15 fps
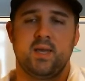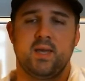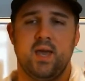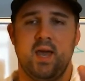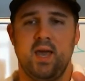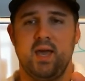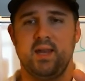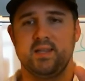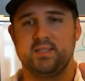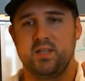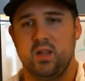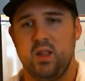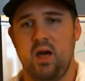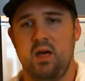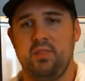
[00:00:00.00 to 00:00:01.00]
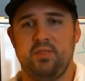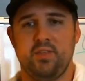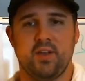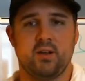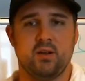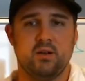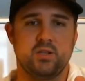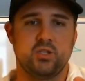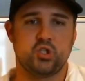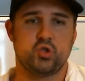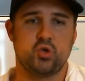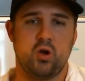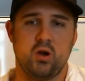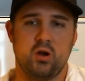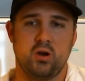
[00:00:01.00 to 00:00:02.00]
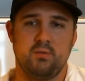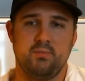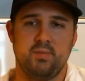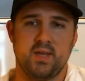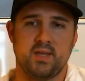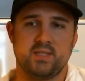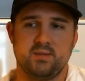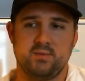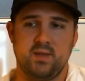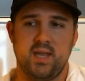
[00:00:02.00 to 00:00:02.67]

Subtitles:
Okay, and it's a lot thicker and stronger because